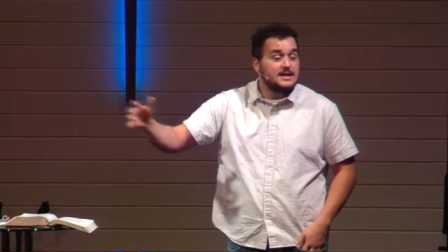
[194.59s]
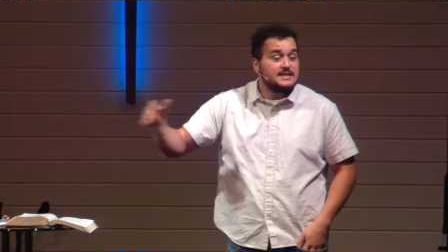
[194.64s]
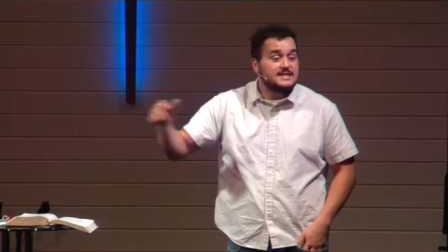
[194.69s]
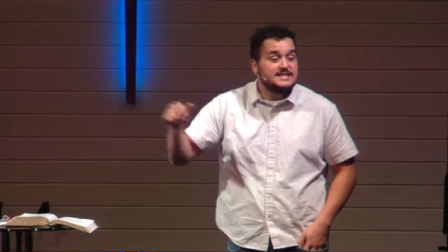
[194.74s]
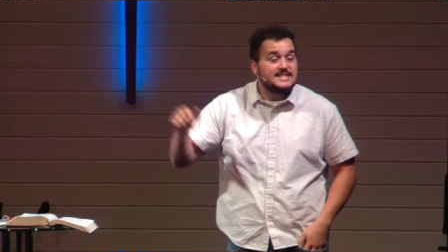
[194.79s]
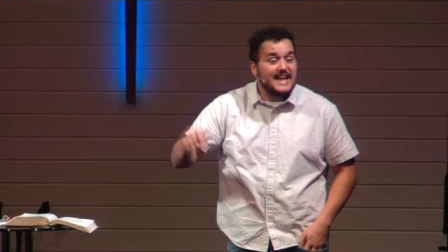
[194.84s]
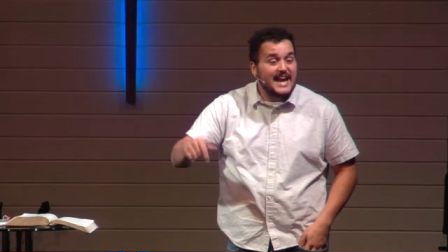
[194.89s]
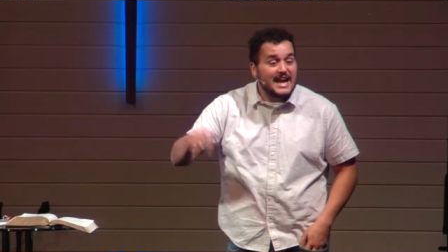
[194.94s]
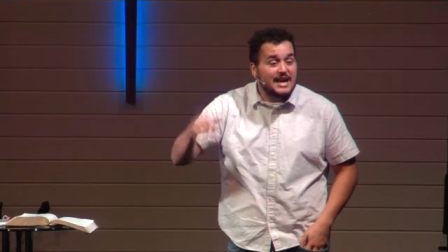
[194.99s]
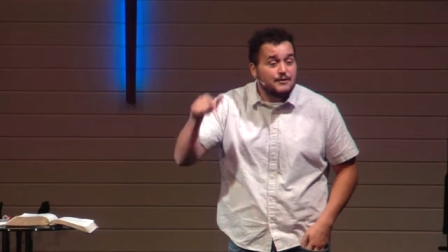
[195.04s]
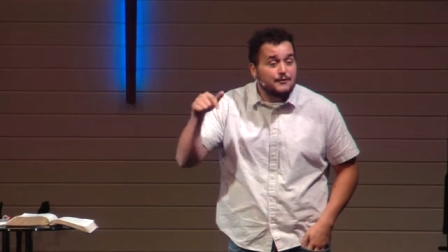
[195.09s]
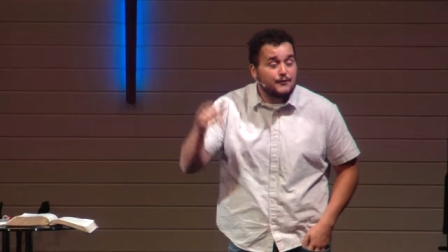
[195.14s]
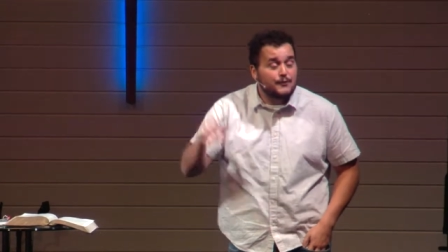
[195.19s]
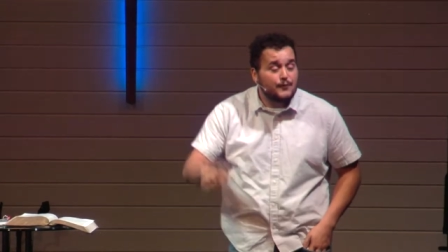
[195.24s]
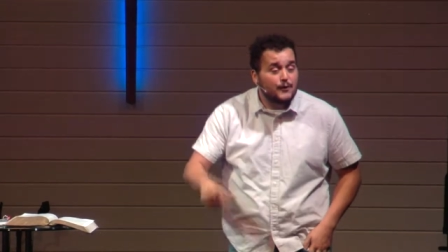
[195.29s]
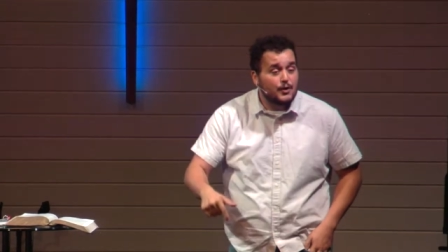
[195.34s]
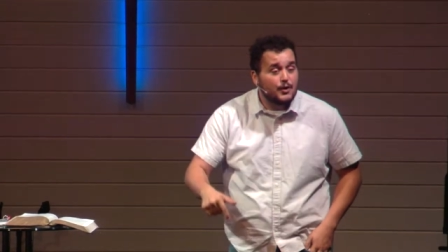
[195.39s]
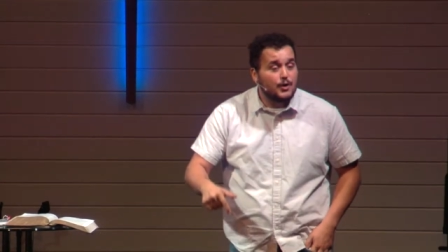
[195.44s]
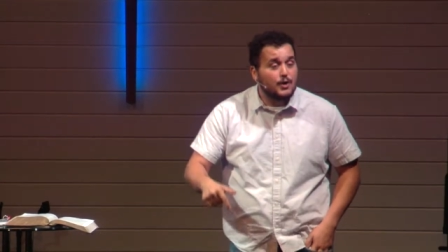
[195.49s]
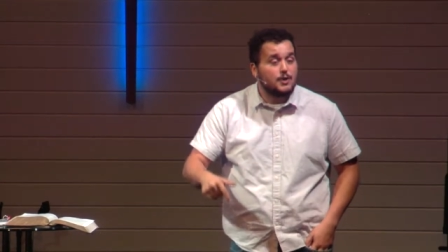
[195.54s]
Stand
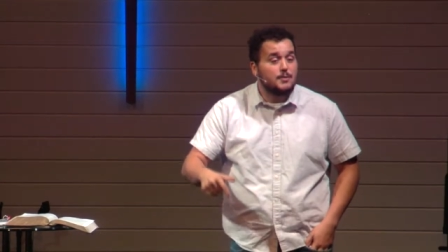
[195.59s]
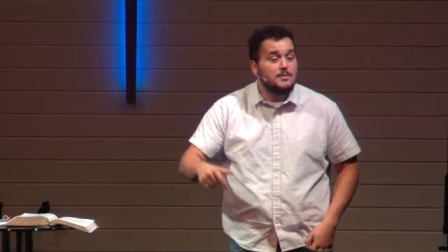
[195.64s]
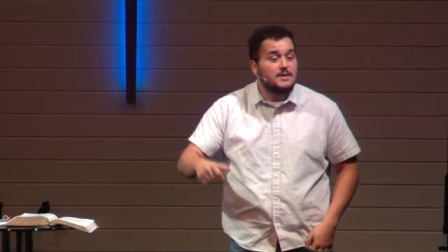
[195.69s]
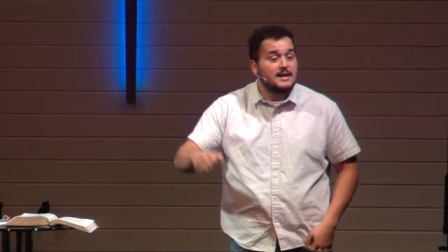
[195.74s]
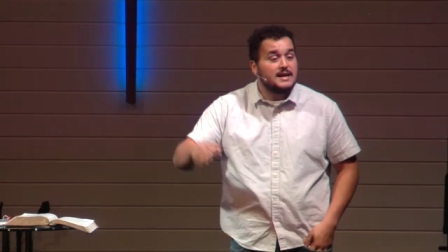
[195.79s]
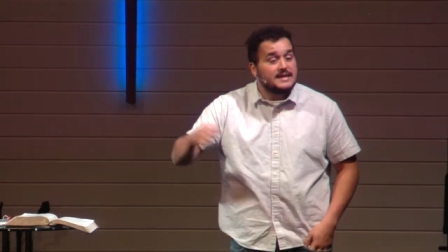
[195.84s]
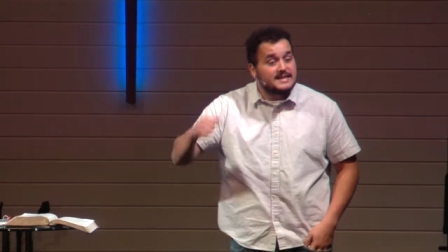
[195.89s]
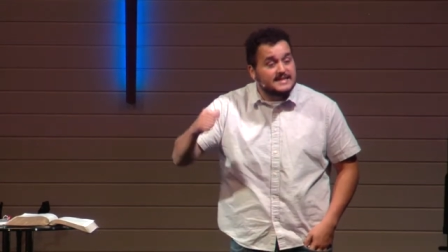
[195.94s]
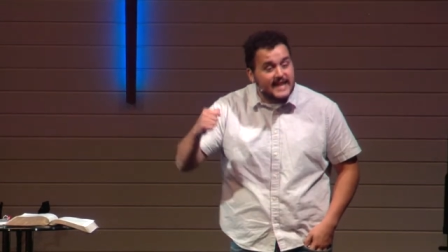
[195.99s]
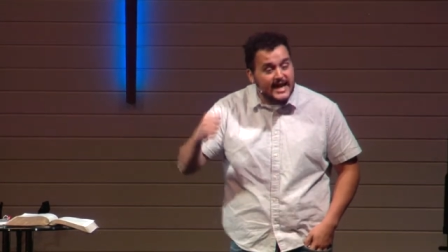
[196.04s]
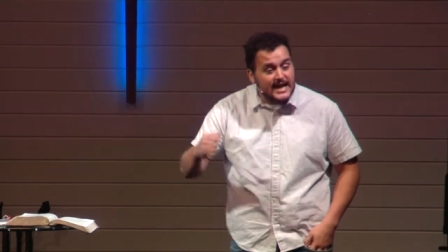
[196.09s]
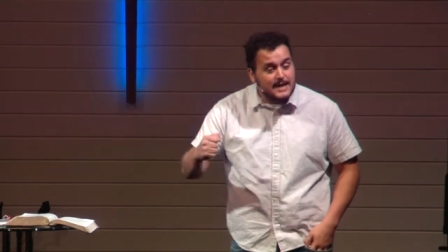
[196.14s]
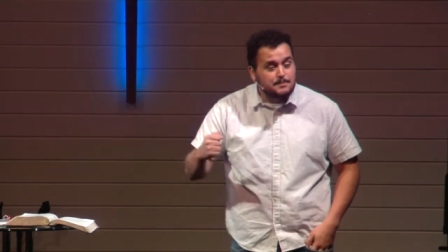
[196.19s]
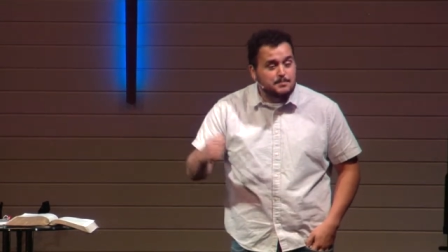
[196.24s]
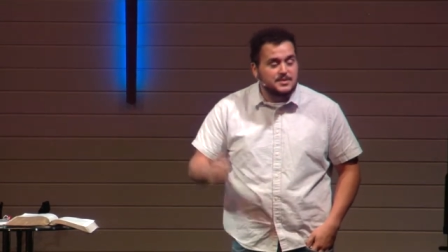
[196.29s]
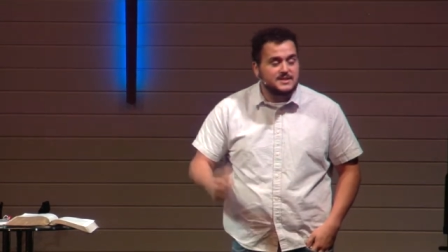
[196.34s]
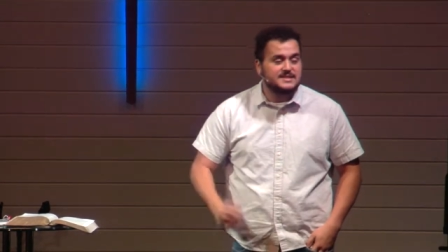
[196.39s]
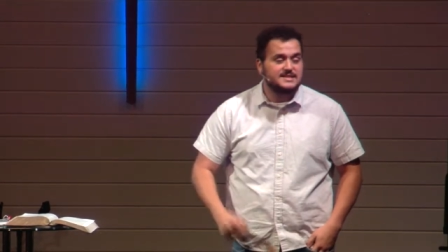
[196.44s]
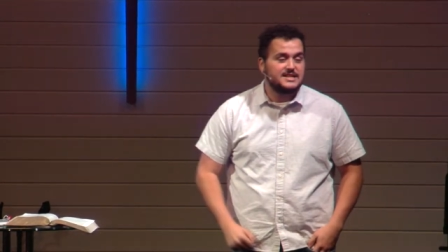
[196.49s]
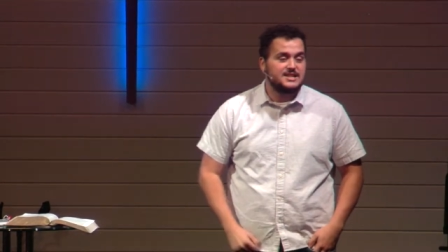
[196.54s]
firm, take
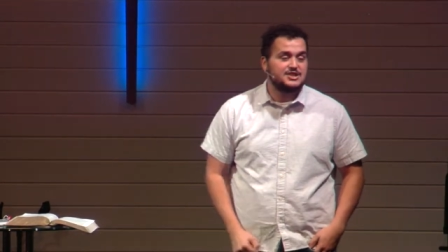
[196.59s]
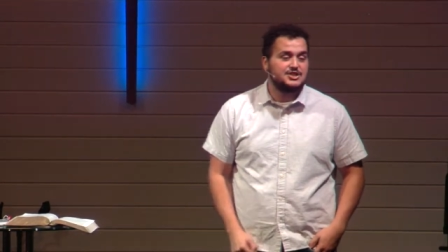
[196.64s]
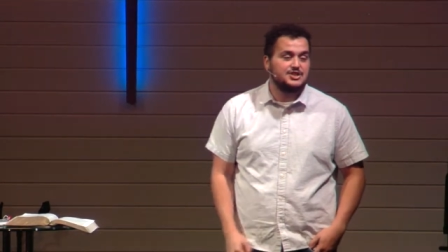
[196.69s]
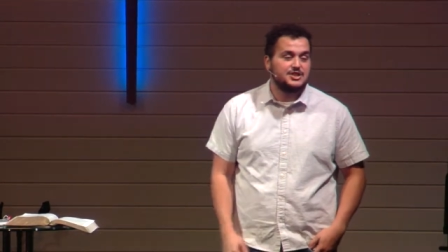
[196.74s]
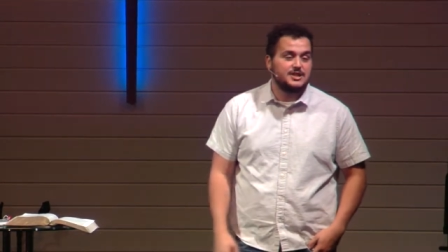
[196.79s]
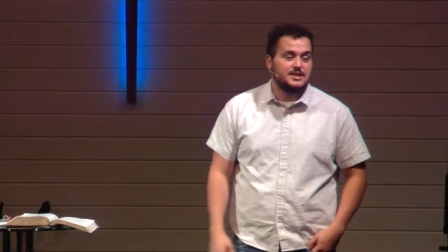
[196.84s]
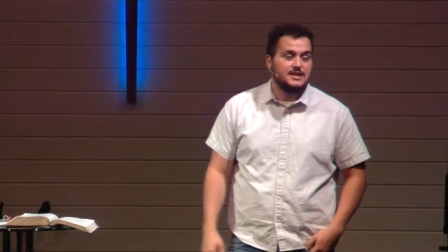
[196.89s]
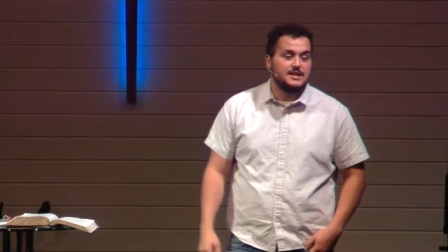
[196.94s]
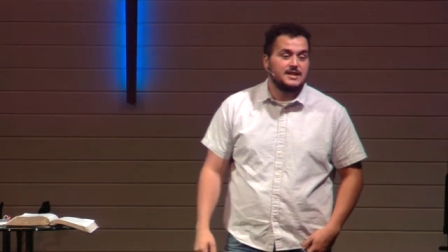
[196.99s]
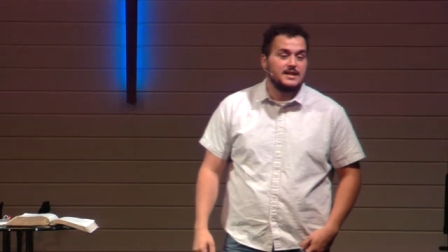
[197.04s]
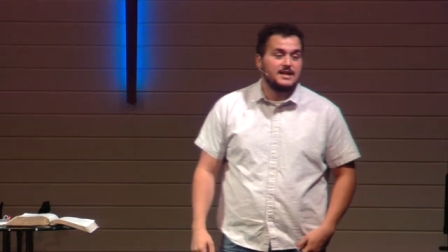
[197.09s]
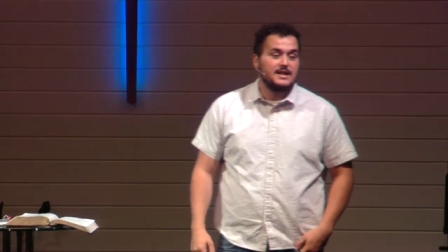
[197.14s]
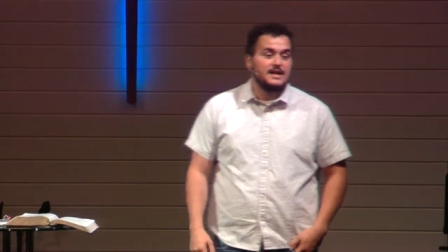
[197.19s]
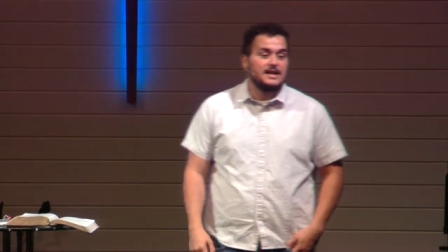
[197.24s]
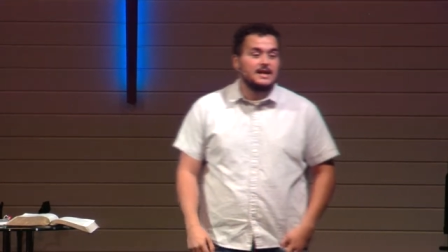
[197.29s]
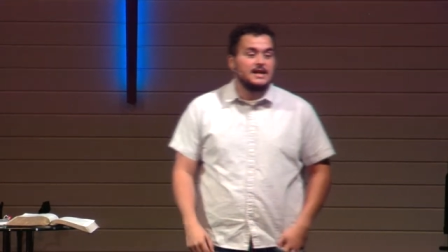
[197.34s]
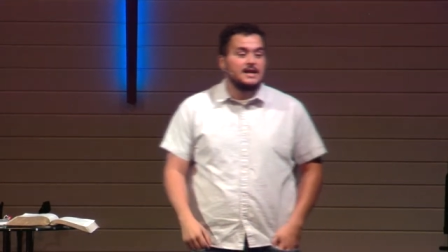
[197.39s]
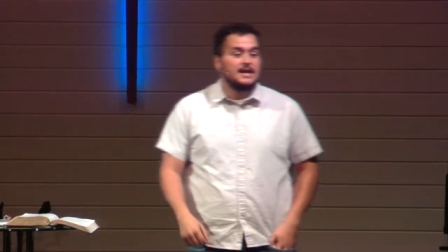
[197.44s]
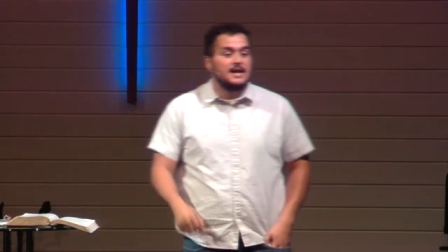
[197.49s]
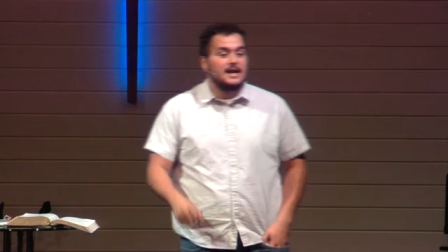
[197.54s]
position,
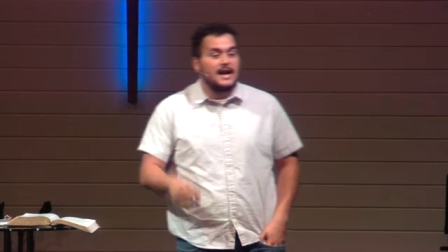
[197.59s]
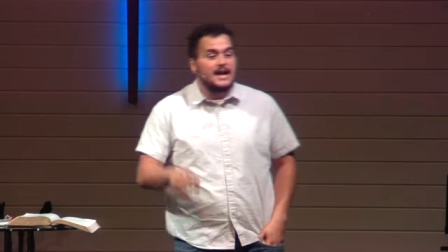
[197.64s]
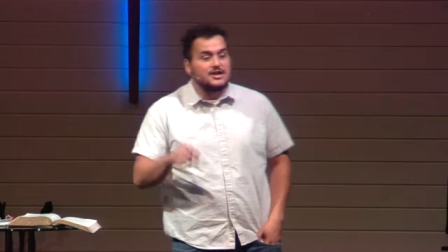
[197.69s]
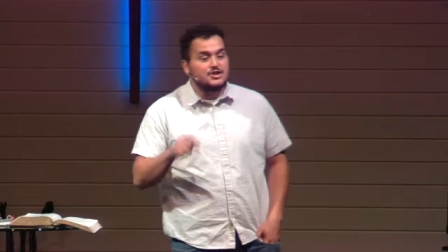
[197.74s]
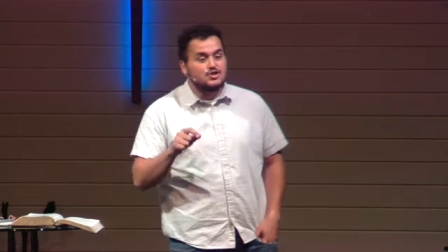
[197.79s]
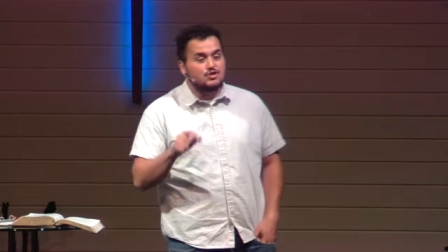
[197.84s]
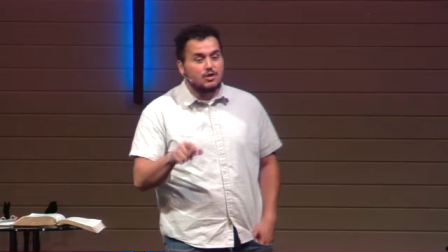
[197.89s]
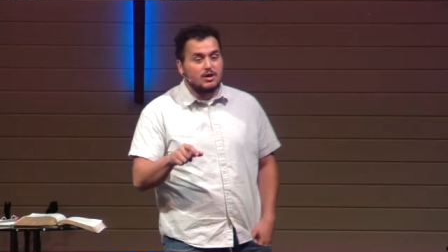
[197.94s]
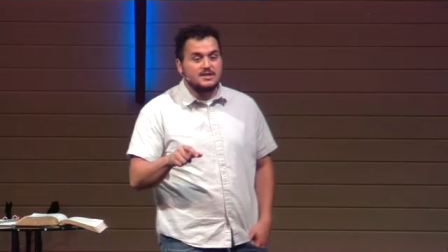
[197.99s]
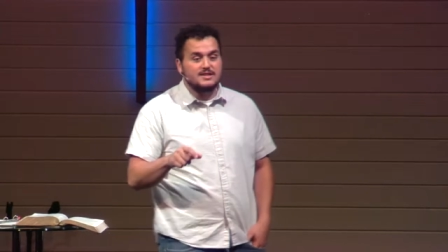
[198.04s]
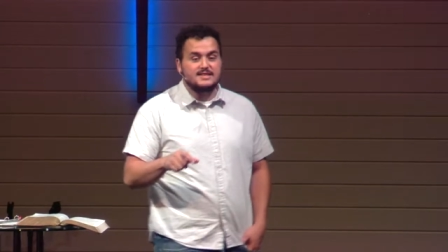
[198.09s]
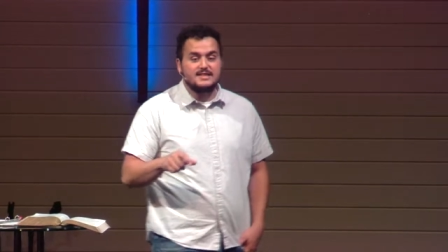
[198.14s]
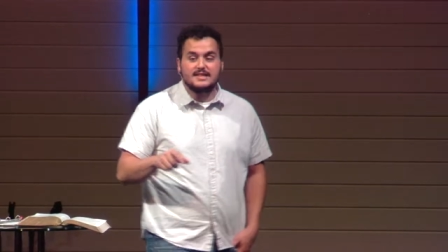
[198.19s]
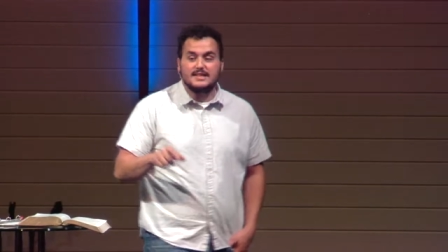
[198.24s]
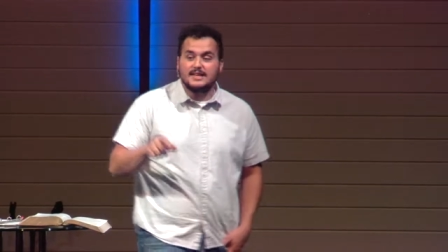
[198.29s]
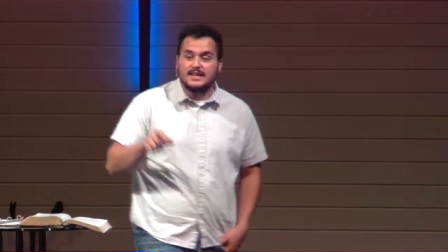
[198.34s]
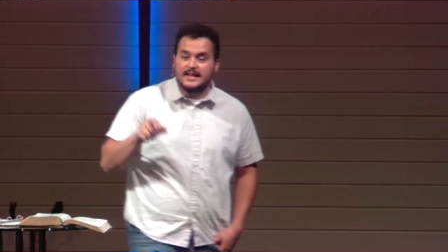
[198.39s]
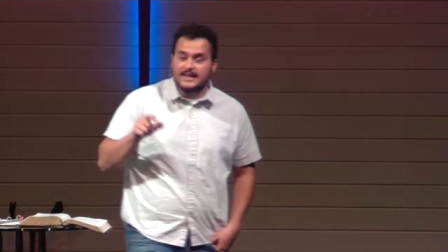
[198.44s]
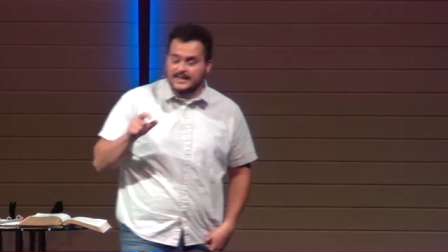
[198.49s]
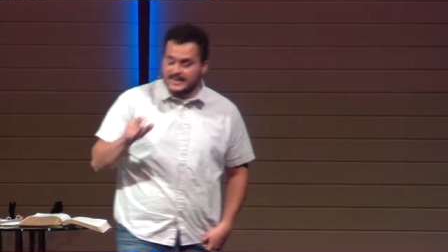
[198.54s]
and trust
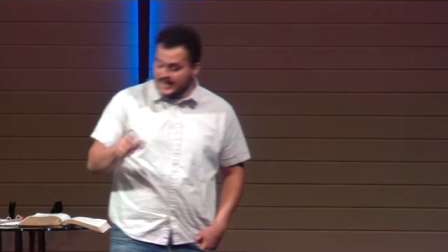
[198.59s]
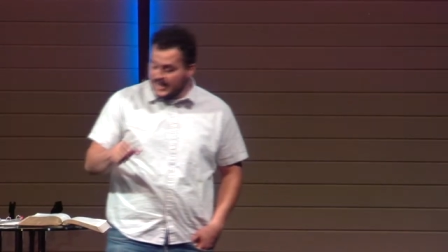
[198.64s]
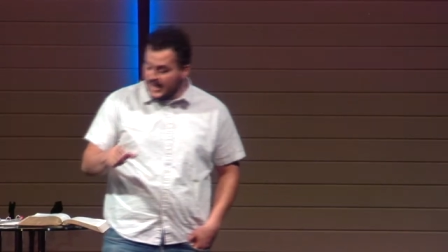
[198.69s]
in